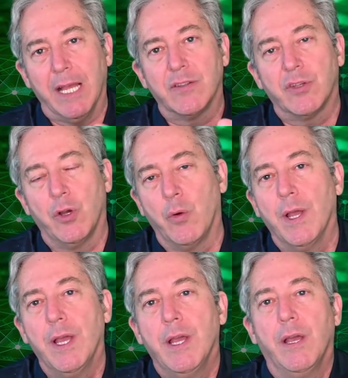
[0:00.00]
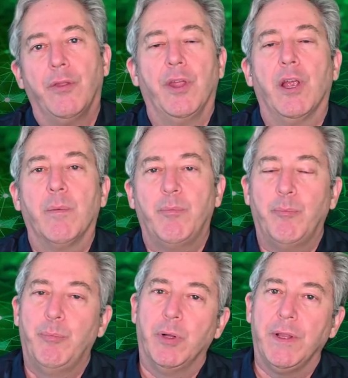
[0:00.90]
And so they're
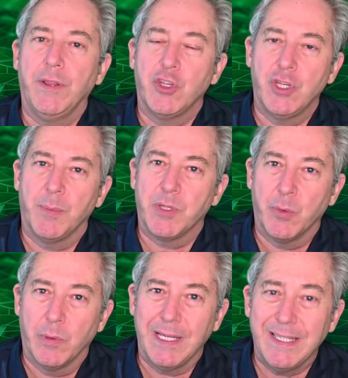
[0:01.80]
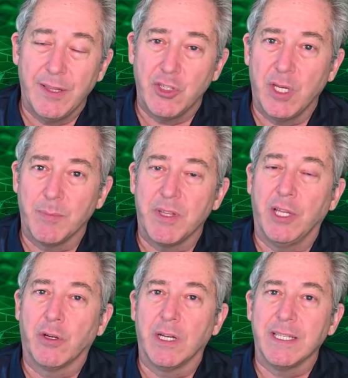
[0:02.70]
building the chips and releasing the chips that
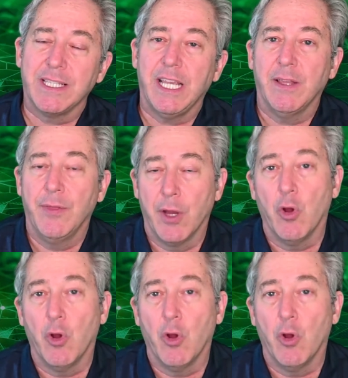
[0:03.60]
you're going to see in their